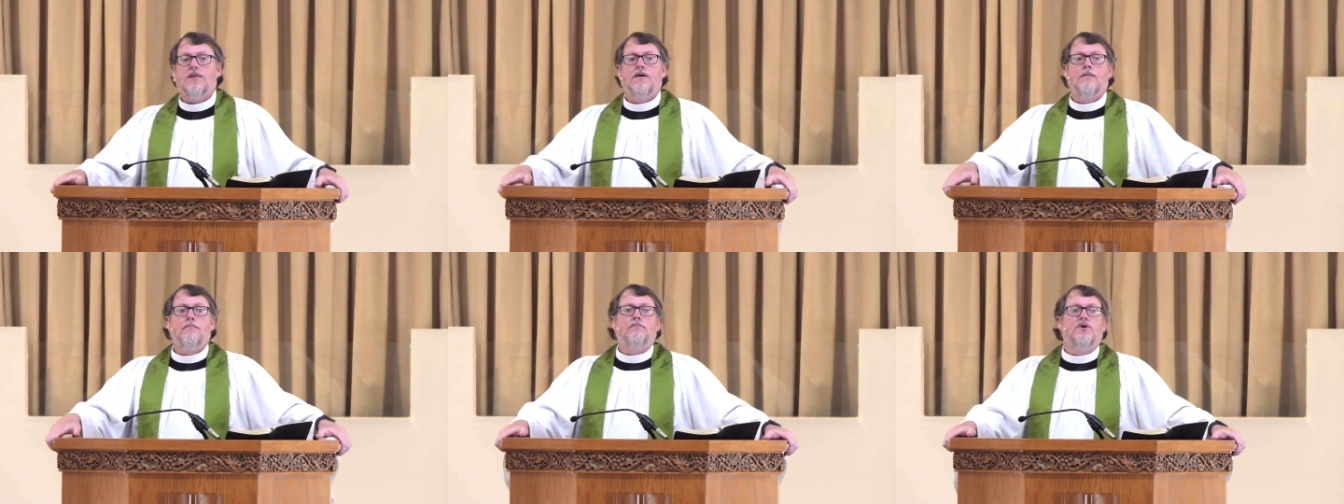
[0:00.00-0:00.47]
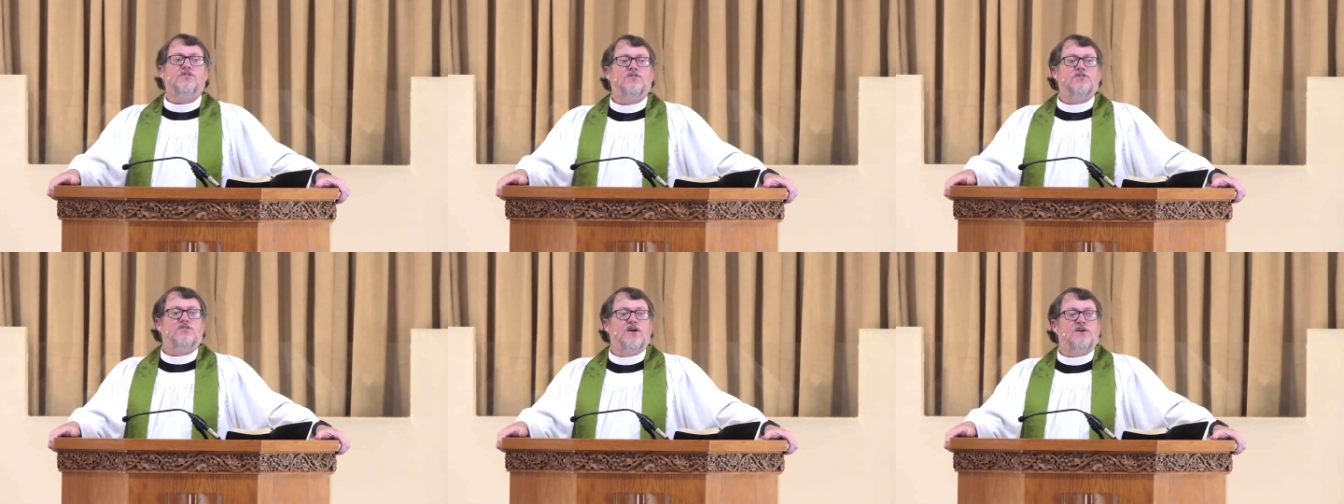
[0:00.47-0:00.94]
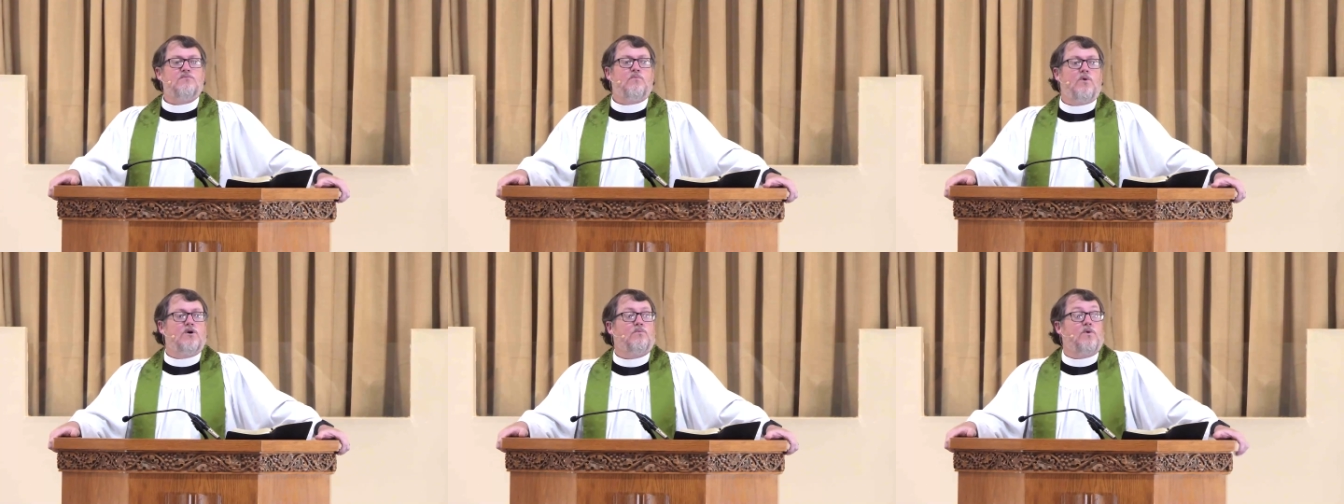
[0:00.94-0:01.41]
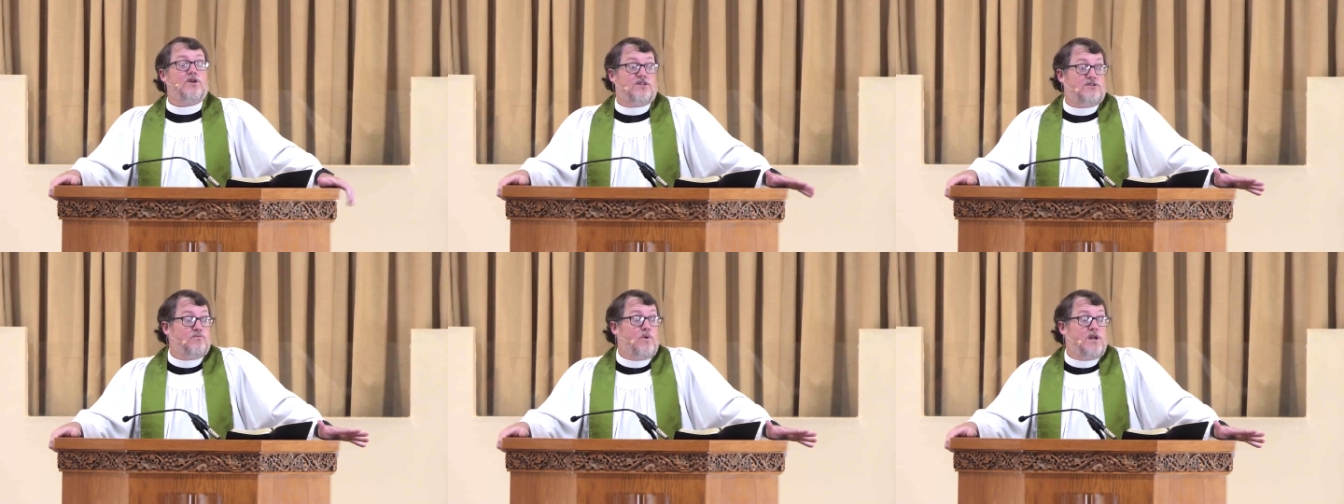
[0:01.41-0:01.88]
But they, what, what,
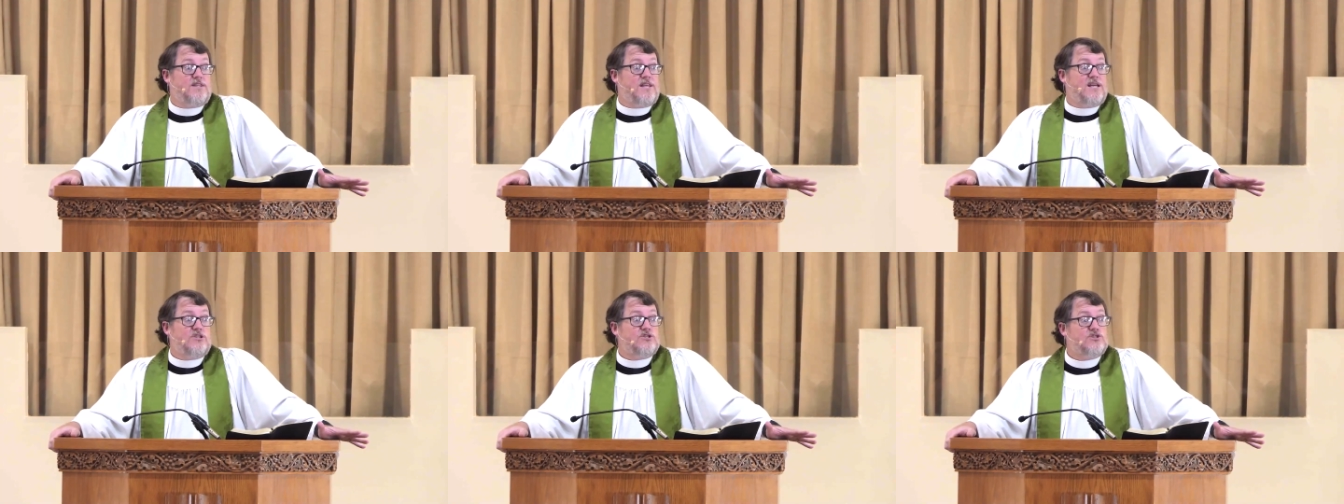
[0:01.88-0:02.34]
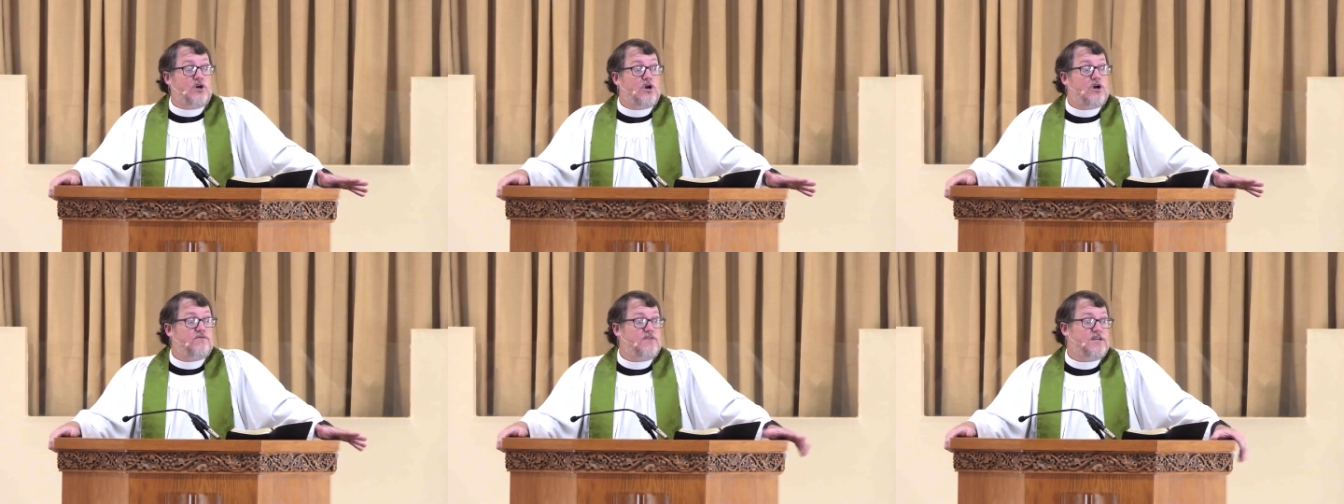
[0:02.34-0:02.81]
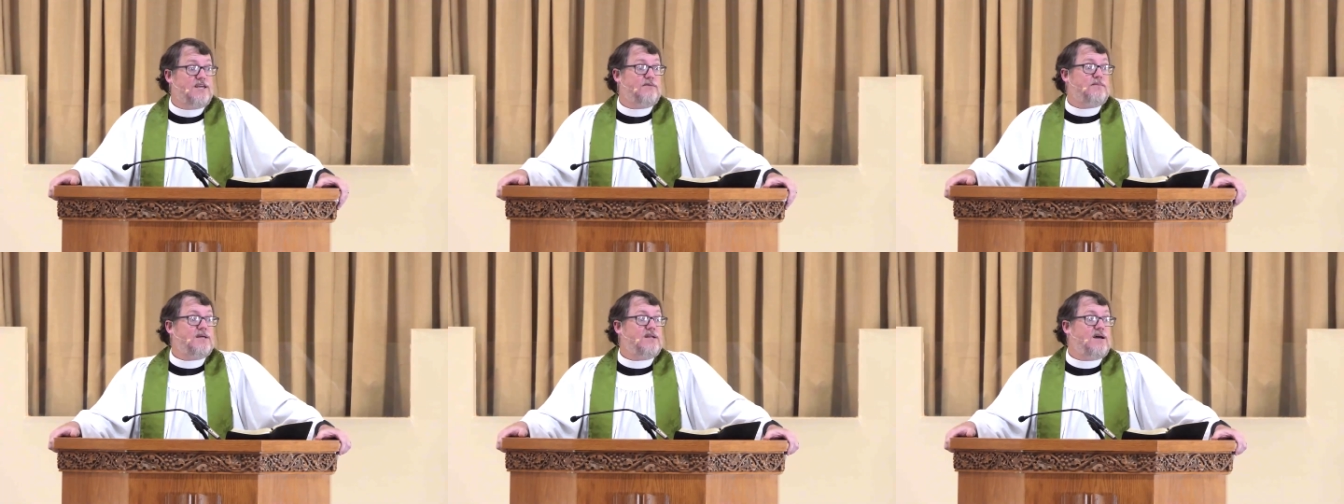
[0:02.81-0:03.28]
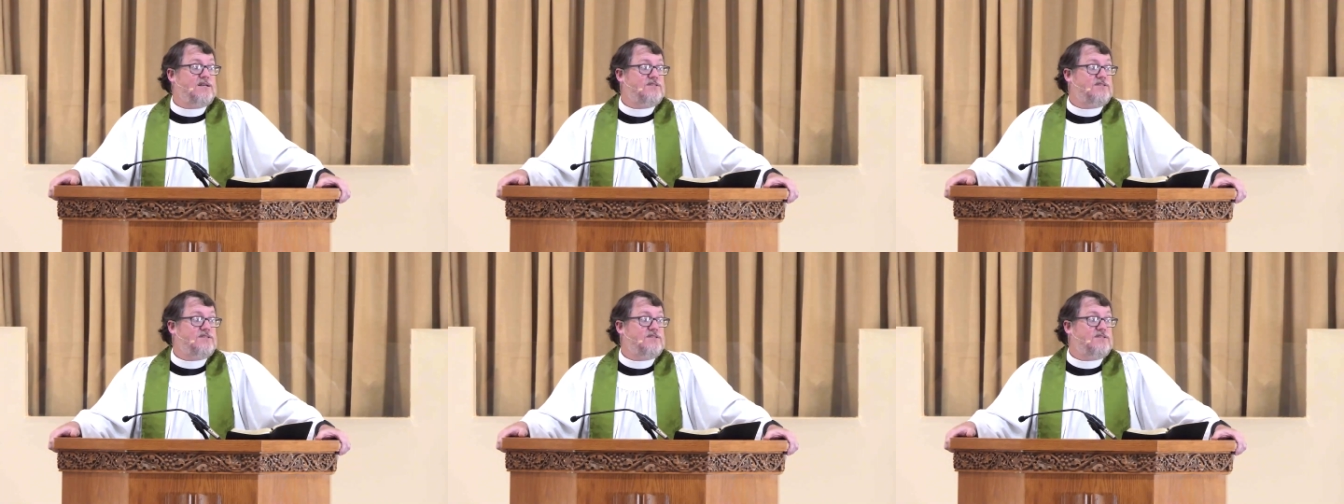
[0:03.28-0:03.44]
what did they deserve, the Gibeonites?